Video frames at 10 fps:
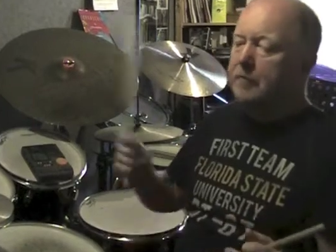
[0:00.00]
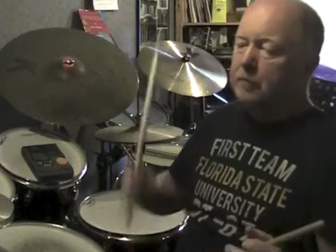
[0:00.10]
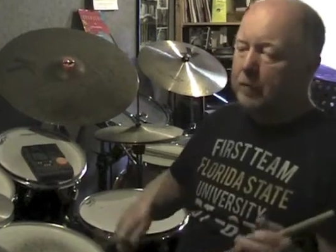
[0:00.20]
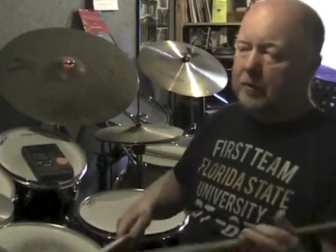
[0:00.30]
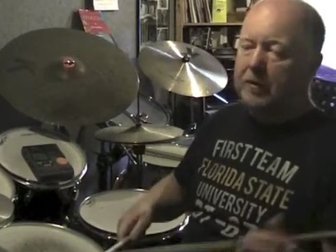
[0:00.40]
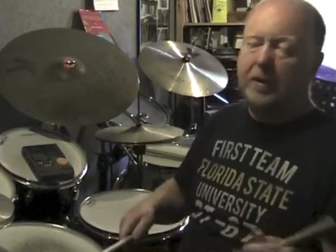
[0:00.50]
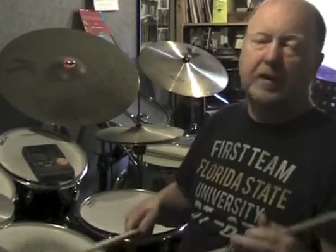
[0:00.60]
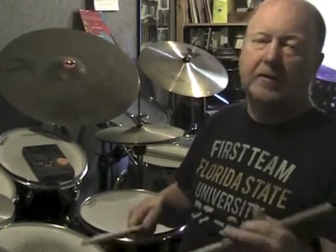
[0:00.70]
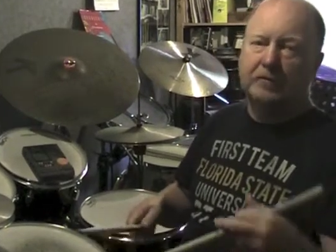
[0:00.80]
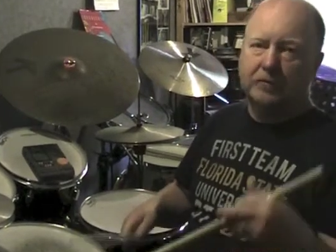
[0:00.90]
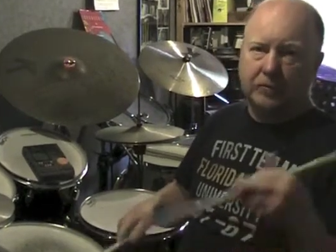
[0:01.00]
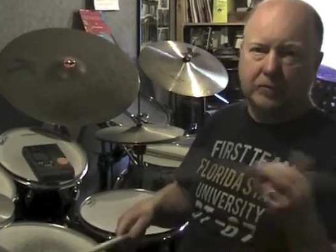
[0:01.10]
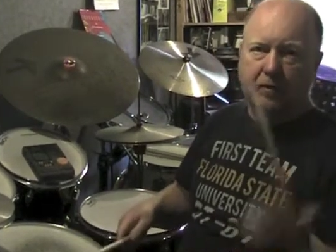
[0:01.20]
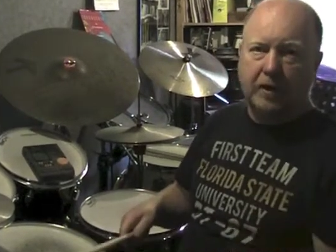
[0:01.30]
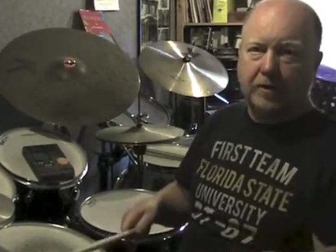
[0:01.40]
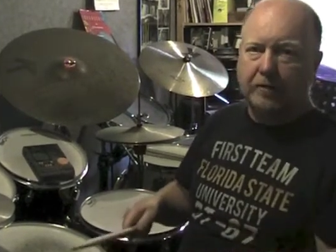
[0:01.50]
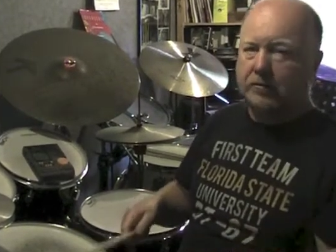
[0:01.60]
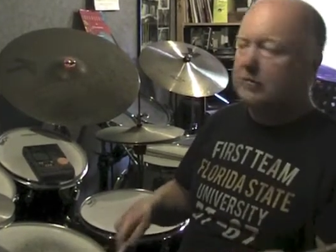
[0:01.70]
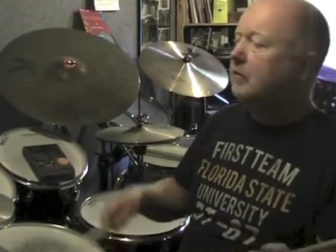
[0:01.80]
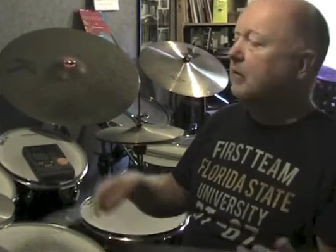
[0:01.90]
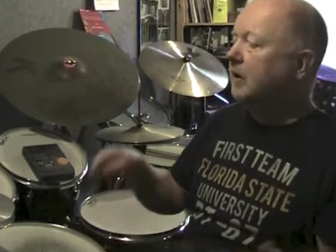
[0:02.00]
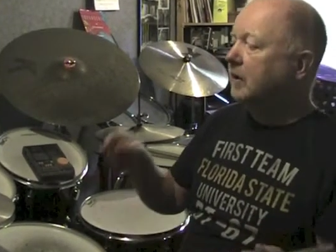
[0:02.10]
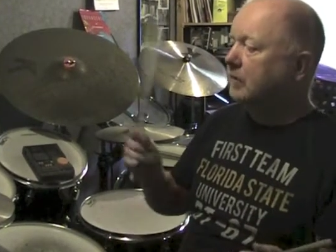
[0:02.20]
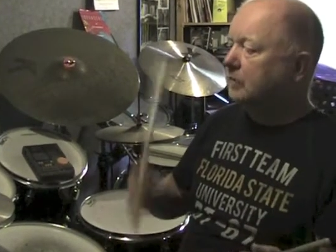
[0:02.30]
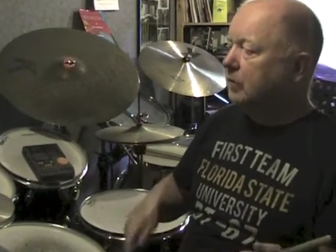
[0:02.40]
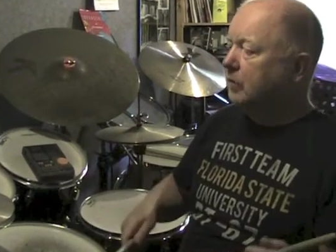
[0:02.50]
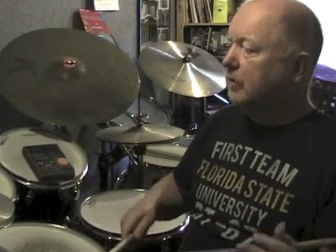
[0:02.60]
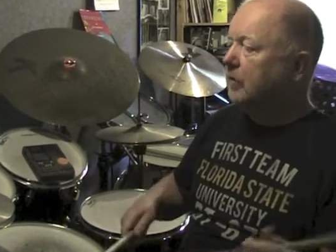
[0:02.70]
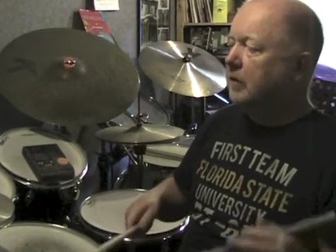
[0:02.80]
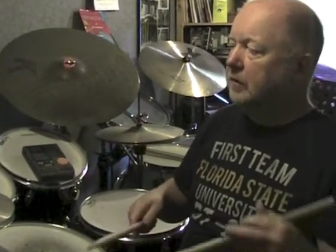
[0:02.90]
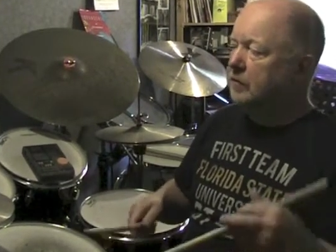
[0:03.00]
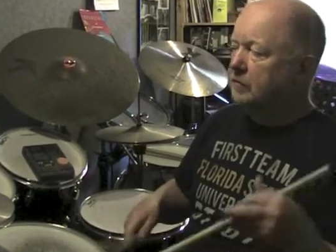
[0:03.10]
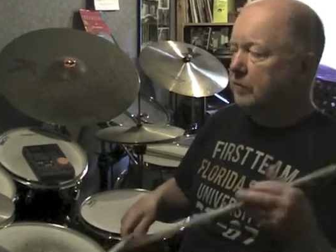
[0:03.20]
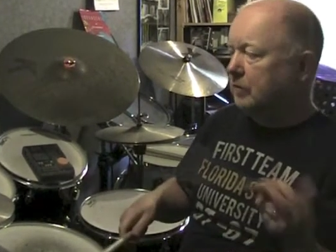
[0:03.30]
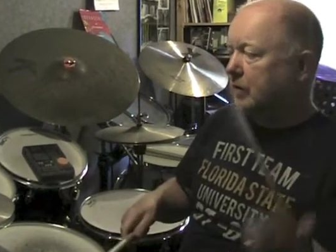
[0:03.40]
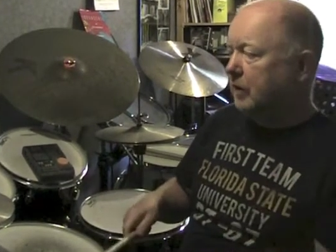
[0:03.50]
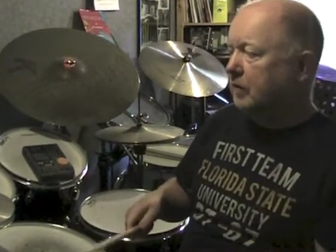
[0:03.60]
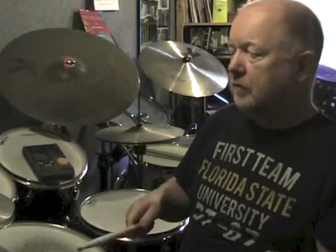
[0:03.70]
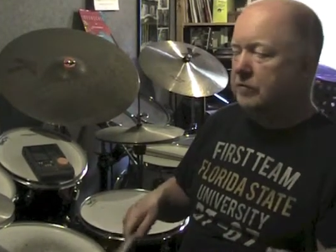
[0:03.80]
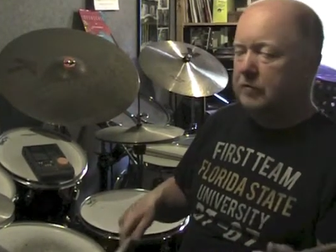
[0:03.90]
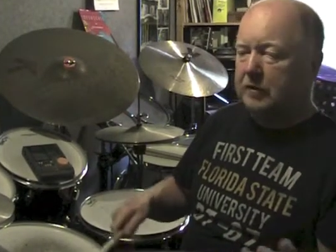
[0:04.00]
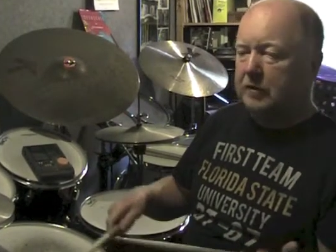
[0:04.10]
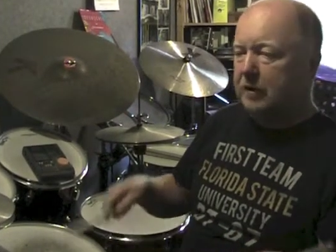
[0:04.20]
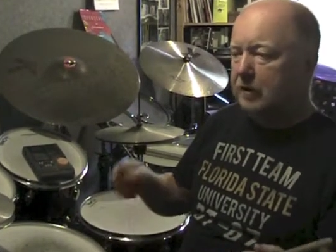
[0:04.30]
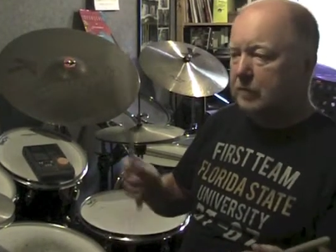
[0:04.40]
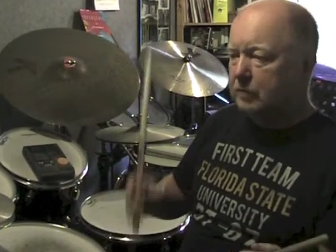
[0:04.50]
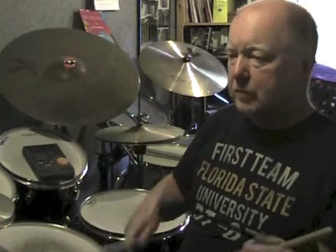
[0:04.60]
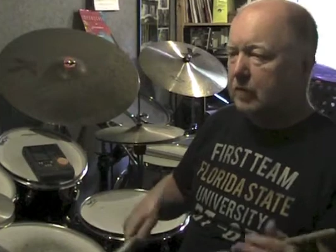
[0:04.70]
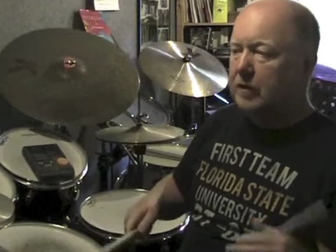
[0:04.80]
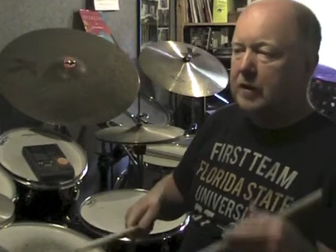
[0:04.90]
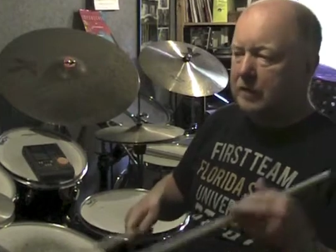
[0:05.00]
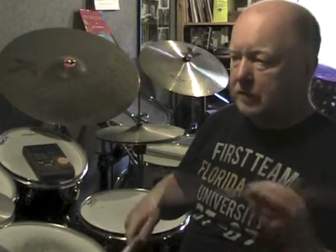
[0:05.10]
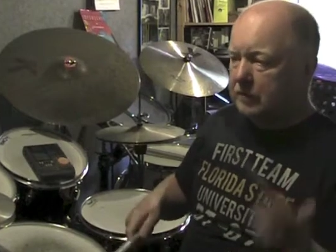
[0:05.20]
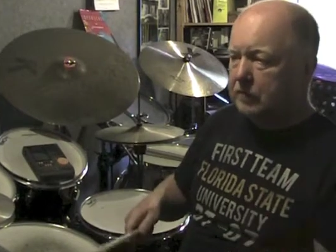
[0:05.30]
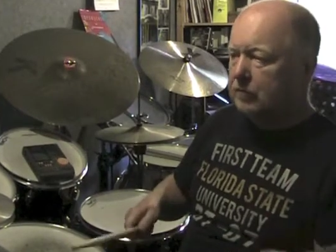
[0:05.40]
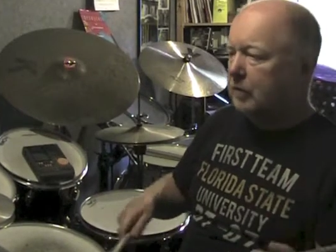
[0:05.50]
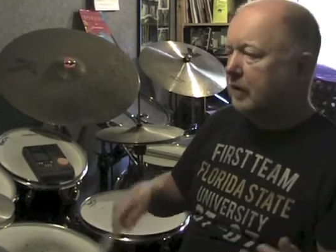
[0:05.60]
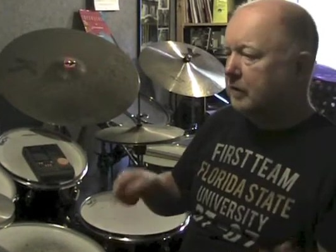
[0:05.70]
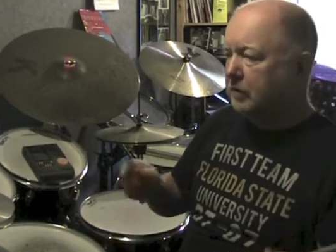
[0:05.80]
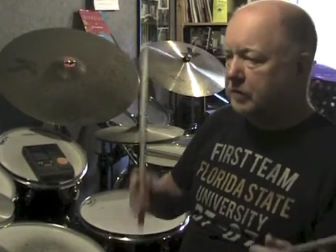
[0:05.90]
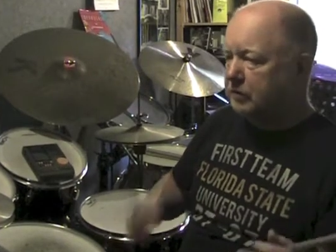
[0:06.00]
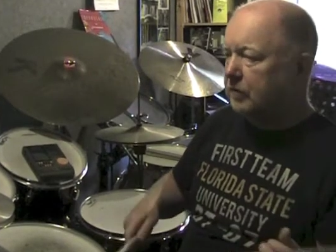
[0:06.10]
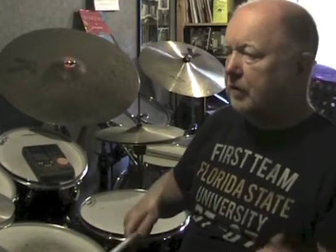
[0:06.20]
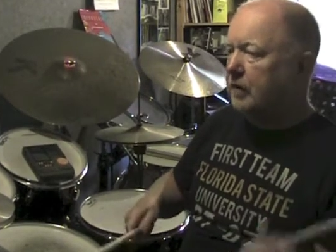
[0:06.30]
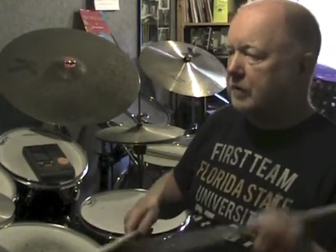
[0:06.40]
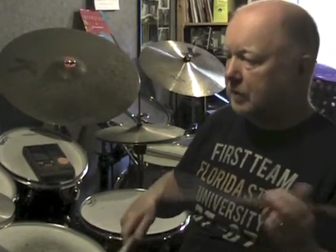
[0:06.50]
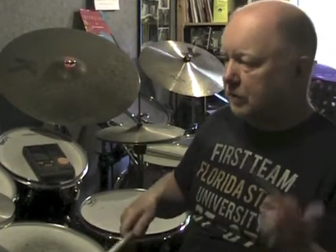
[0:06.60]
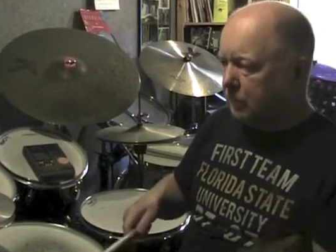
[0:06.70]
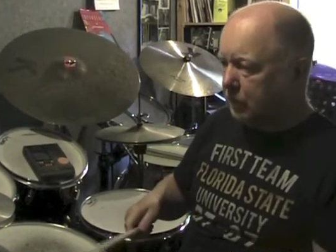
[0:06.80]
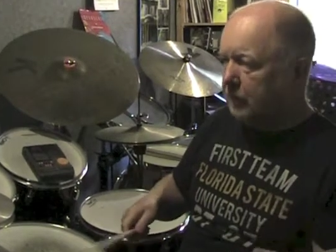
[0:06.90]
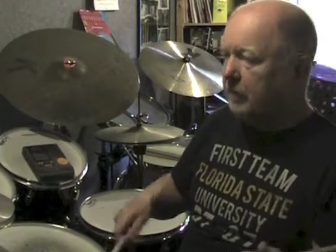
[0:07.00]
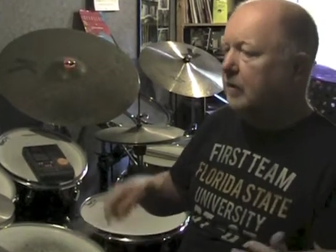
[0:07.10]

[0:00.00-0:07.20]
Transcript: 1 and 2 and 3 and 1 and 2 and 3 and 1 and a 2 and a 3 and a 1